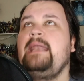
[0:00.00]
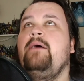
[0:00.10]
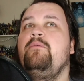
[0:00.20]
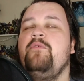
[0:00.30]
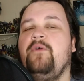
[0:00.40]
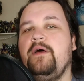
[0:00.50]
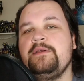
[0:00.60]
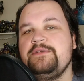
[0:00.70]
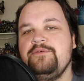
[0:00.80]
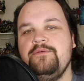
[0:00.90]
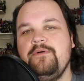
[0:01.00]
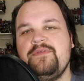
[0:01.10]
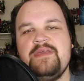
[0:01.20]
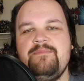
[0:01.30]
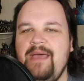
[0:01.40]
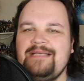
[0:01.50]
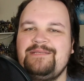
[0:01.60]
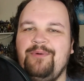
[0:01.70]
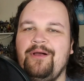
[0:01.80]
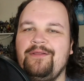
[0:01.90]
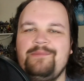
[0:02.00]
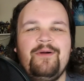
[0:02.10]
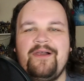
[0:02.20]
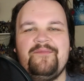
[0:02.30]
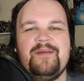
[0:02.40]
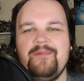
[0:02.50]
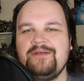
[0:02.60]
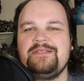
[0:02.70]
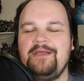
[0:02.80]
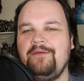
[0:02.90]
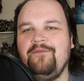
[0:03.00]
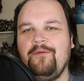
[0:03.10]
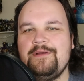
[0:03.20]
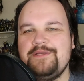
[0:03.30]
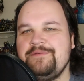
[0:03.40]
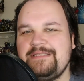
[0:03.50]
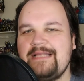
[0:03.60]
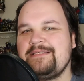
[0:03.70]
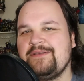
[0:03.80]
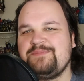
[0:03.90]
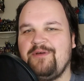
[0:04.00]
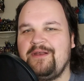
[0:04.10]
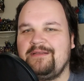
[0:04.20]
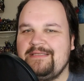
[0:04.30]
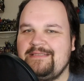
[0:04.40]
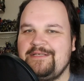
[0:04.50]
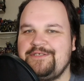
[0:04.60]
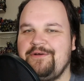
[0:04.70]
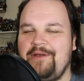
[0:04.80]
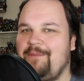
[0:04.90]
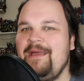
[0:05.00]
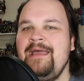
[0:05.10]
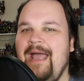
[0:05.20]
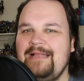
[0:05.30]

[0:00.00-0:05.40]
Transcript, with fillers: And now we move on to the best part, the part I've been most looking forward to since those product listings showed up,